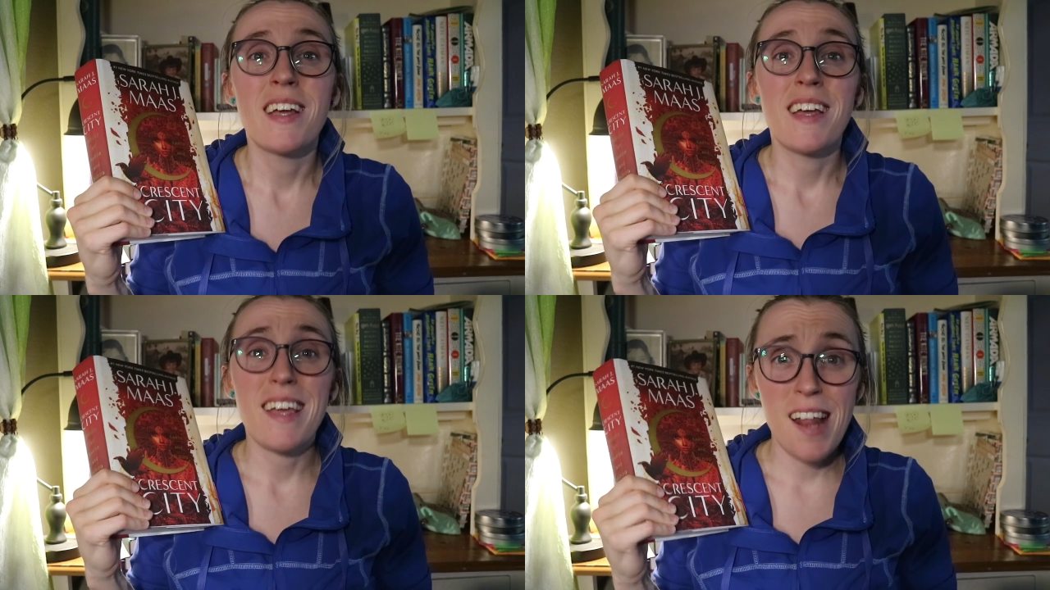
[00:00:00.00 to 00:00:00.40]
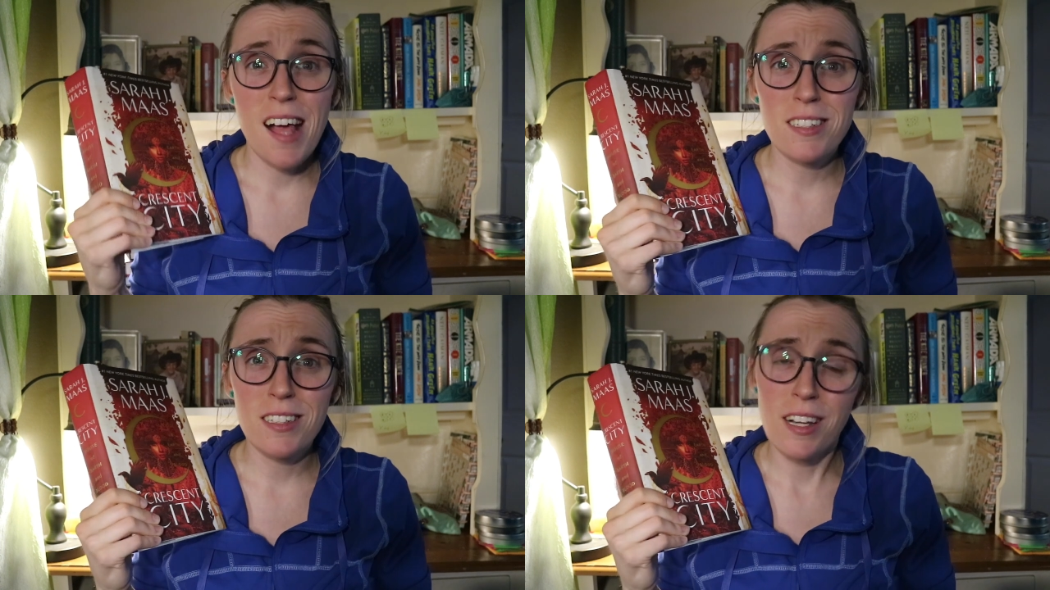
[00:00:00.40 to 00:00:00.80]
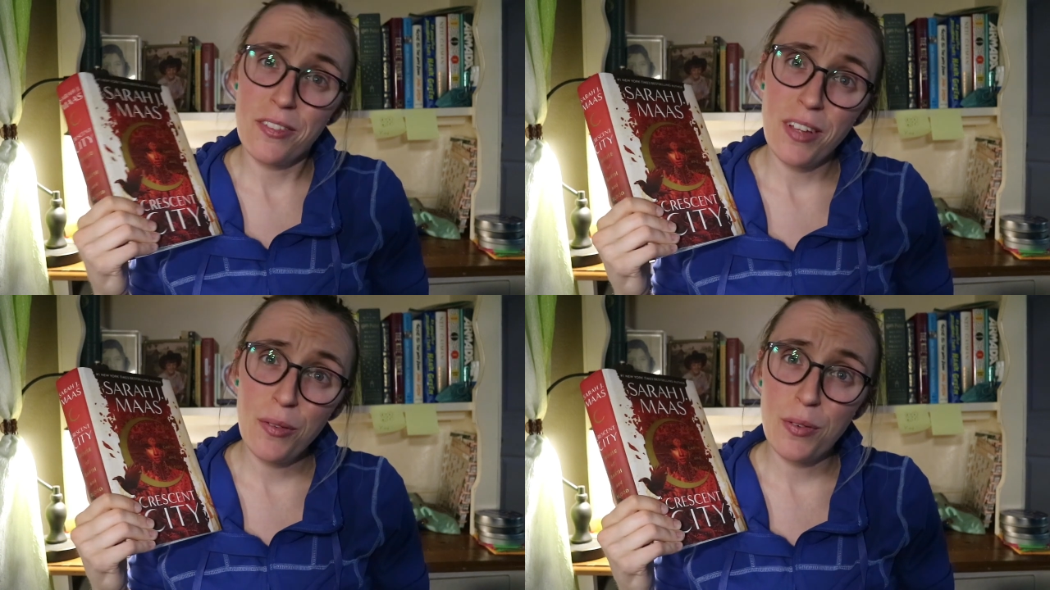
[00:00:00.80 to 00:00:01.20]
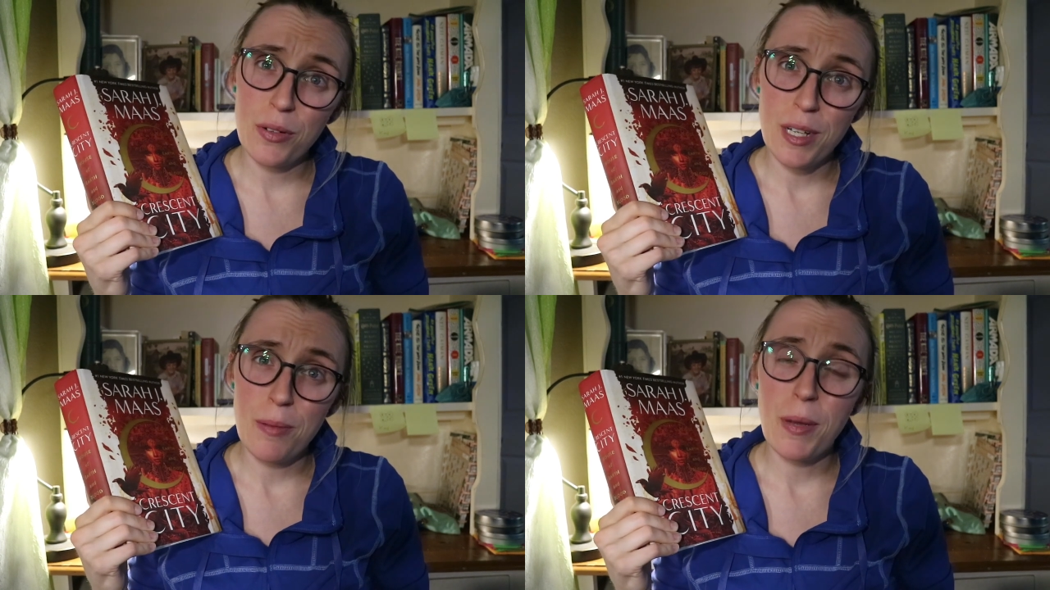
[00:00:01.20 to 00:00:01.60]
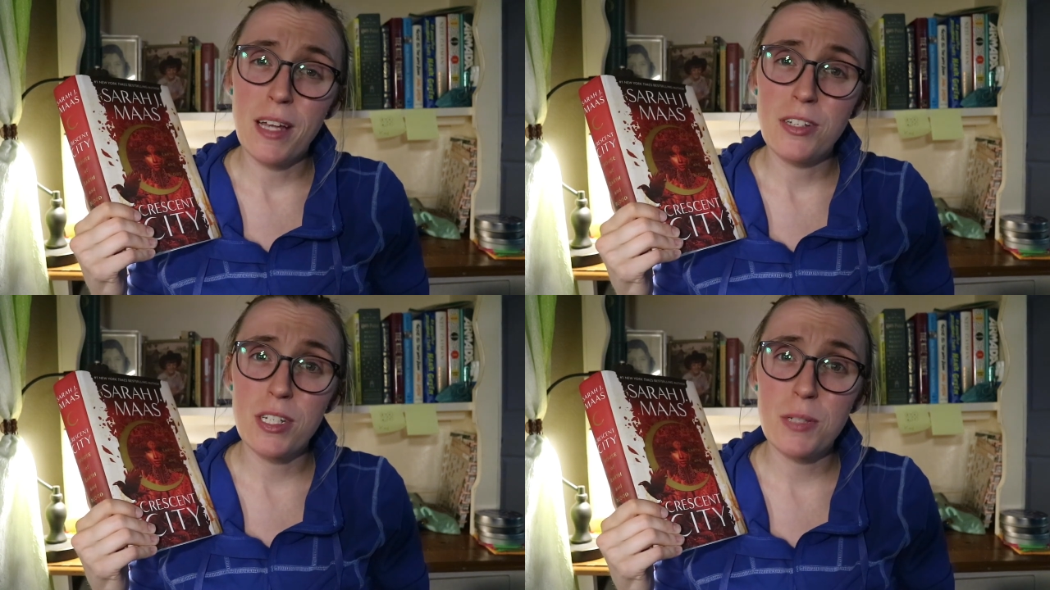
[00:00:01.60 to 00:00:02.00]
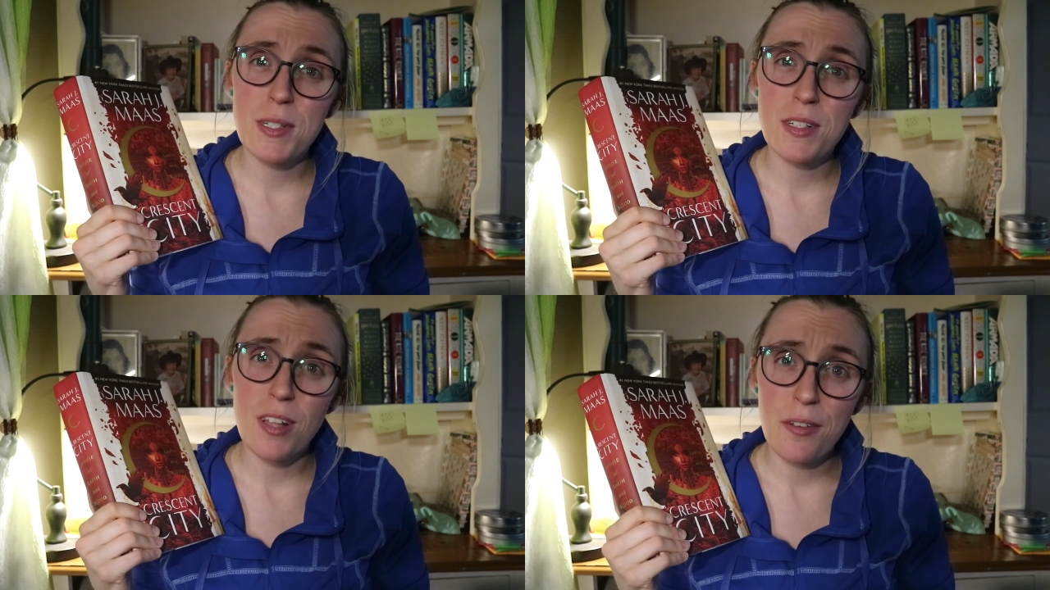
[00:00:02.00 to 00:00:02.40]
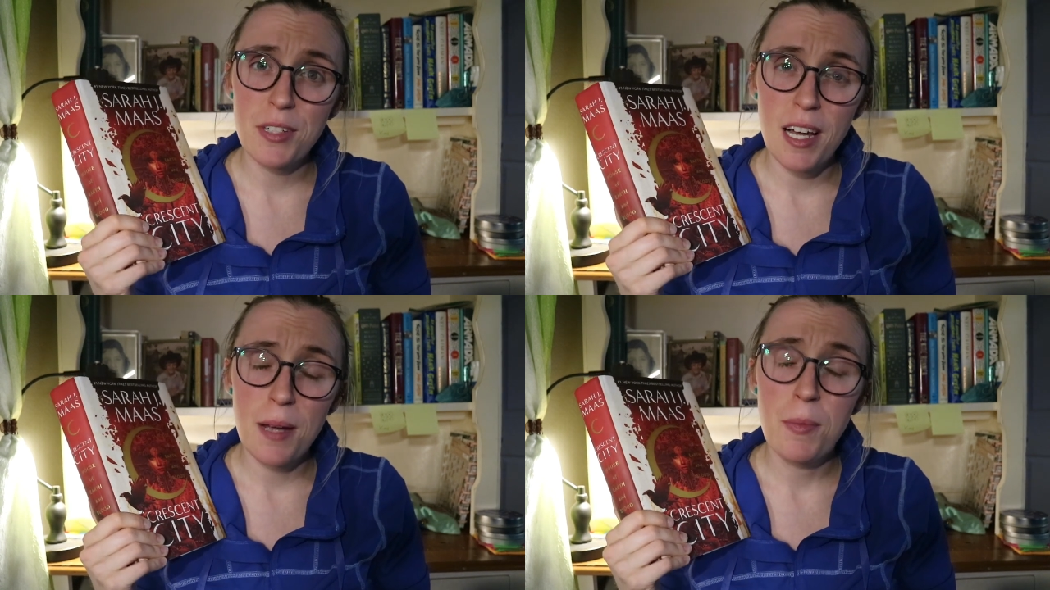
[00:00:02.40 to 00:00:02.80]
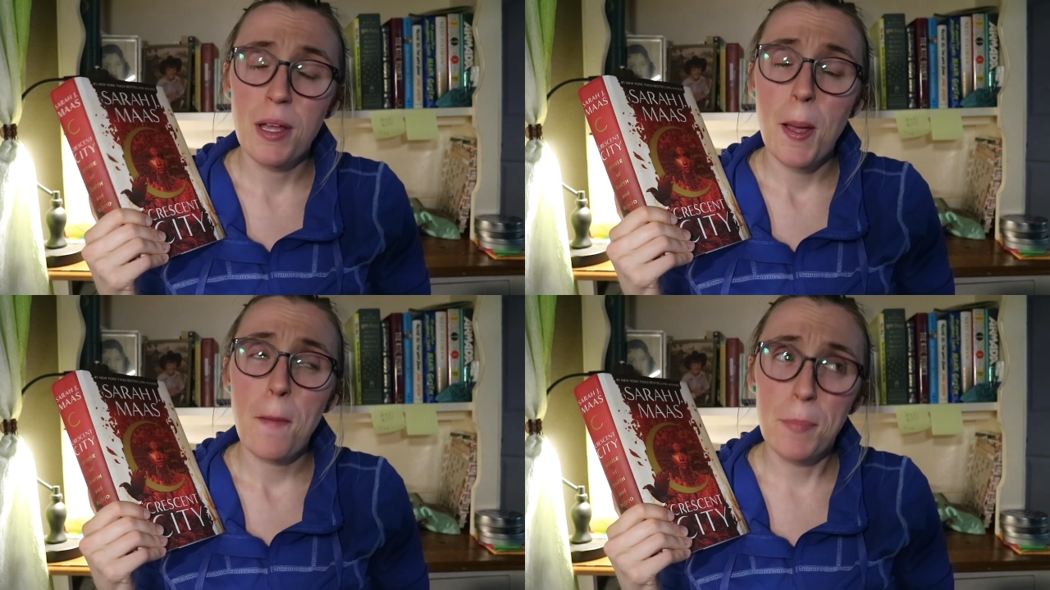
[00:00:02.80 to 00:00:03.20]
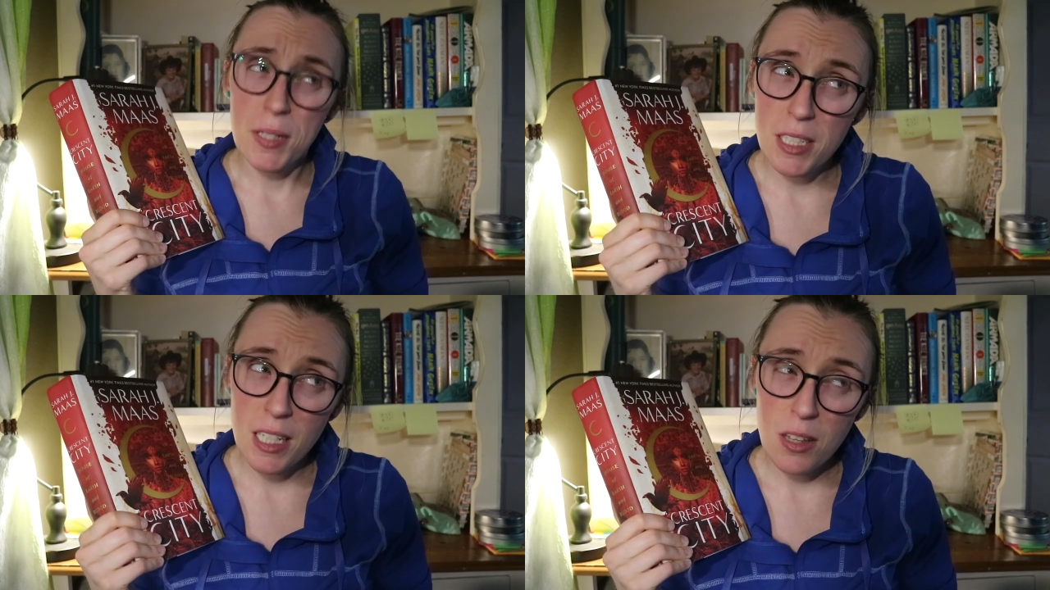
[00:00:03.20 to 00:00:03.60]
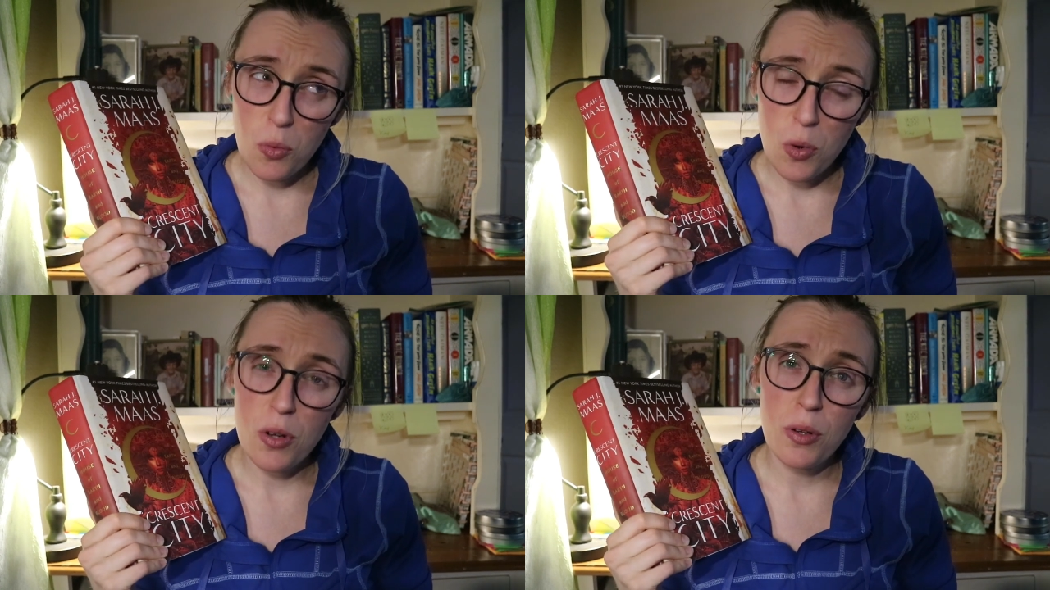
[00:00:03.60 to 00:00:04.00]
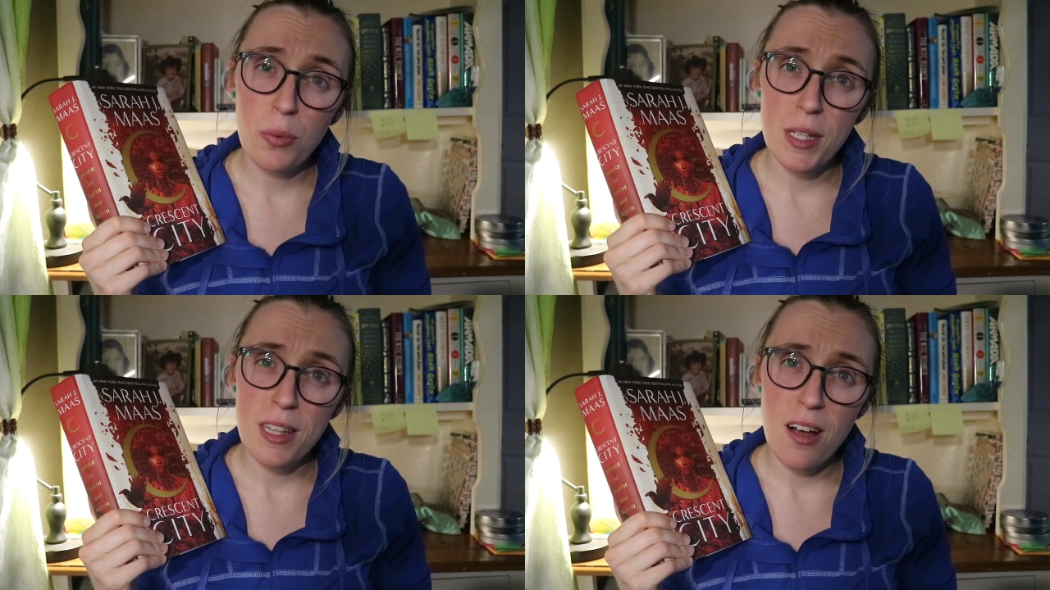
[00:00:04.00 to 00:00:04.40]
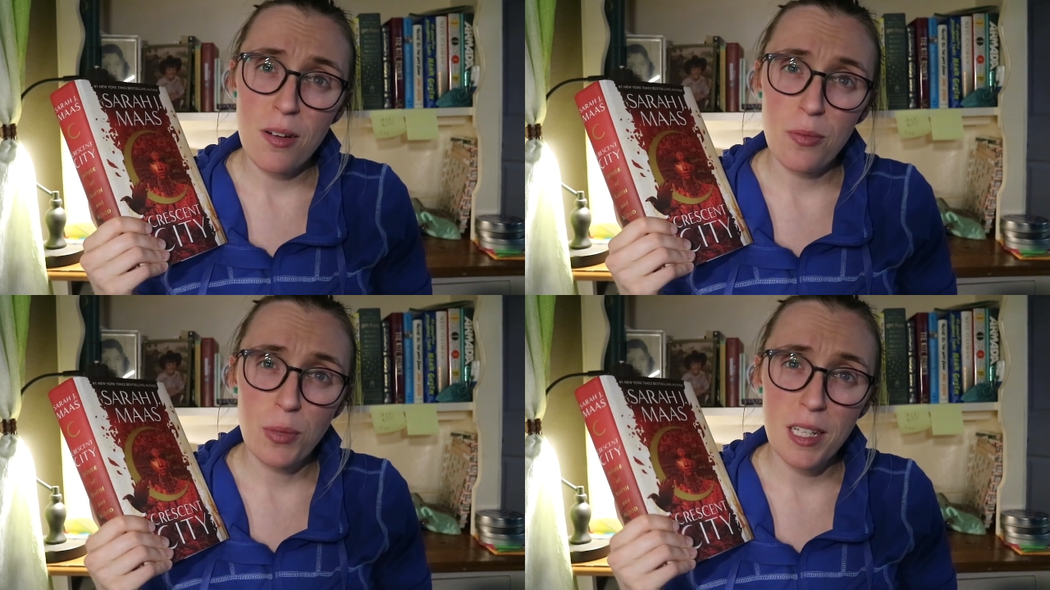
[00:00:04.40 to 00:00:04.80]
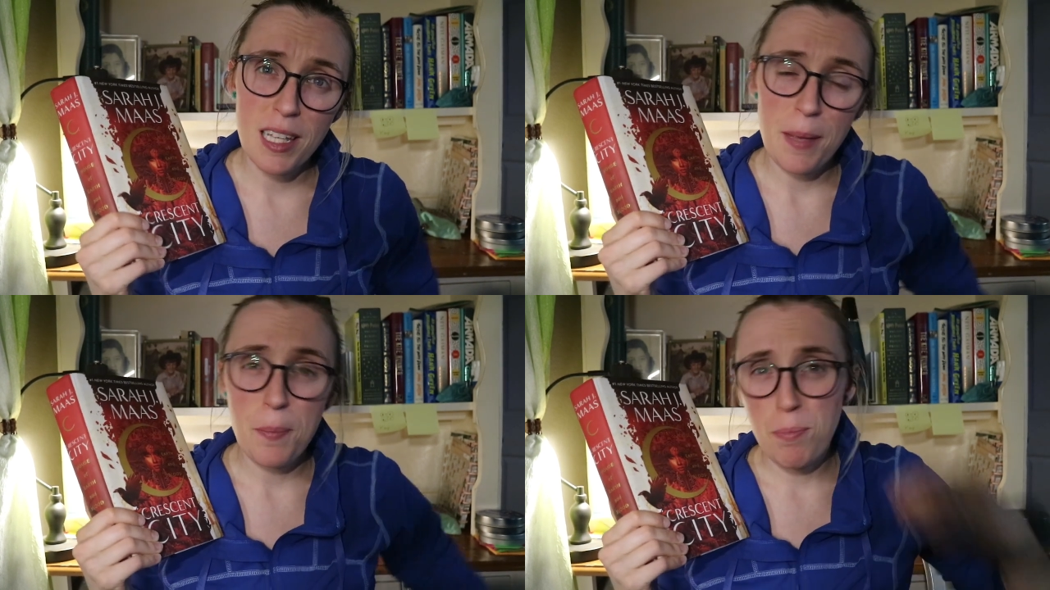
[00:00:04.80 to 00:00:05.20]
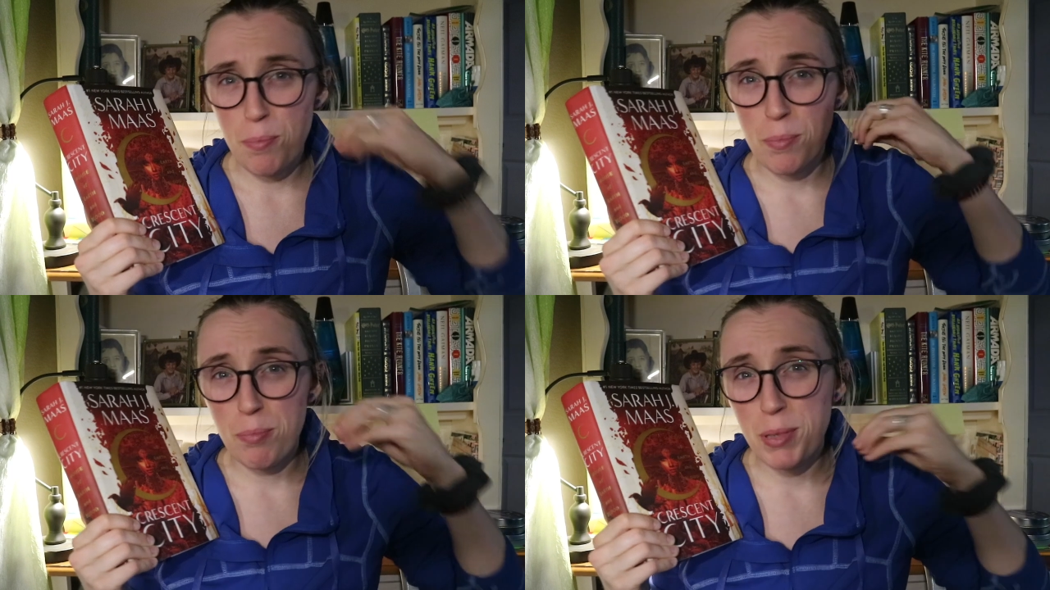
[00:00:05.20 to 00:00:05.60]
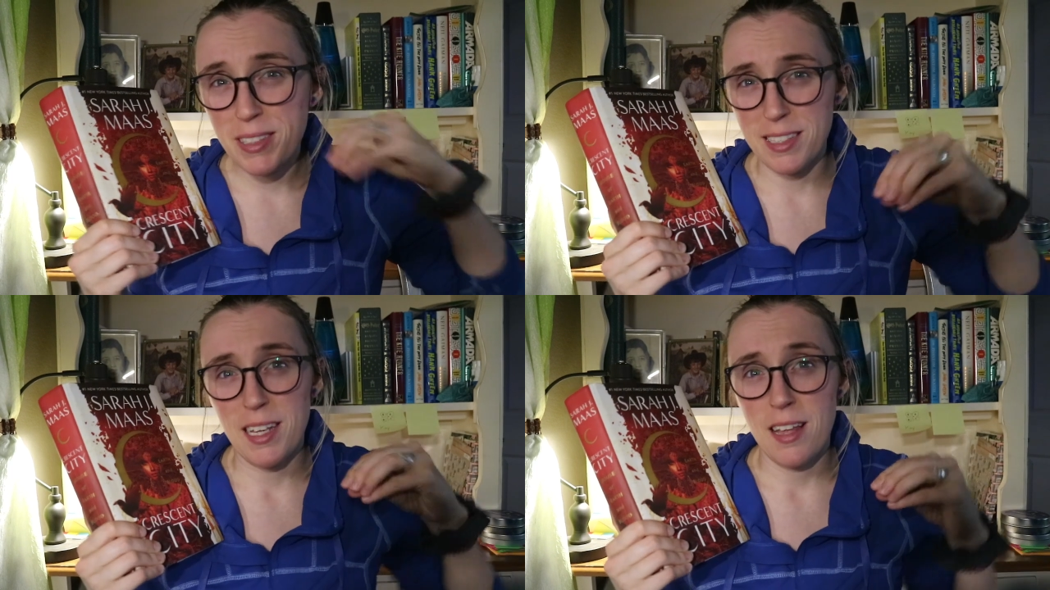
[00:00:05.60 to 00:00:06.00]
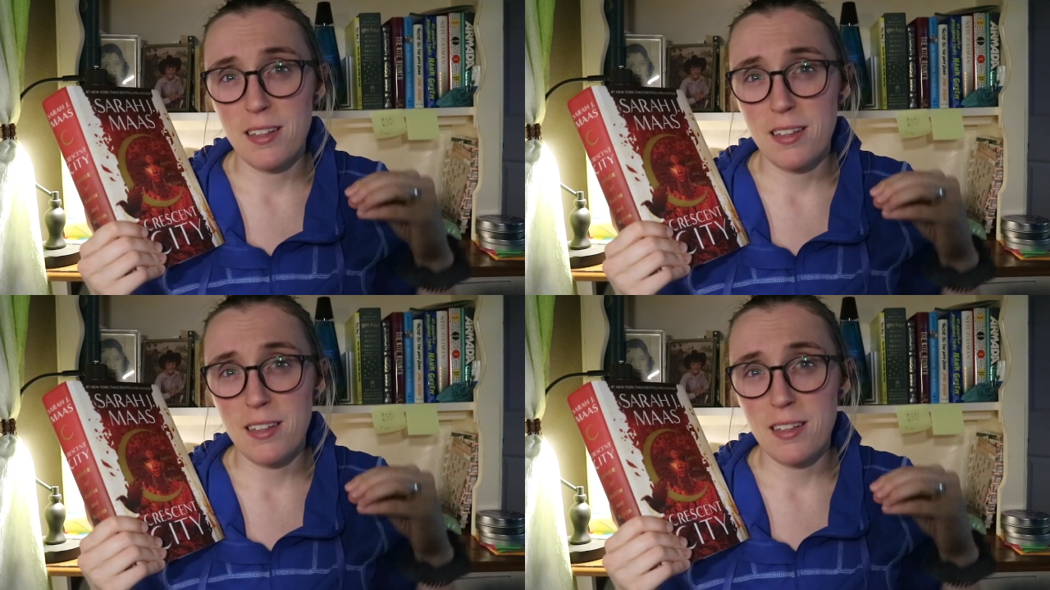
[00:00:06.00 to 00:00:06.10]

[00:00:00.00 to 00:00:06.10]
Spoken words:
it has a lot of info dump, and she spends a lot of time building the world without really building it.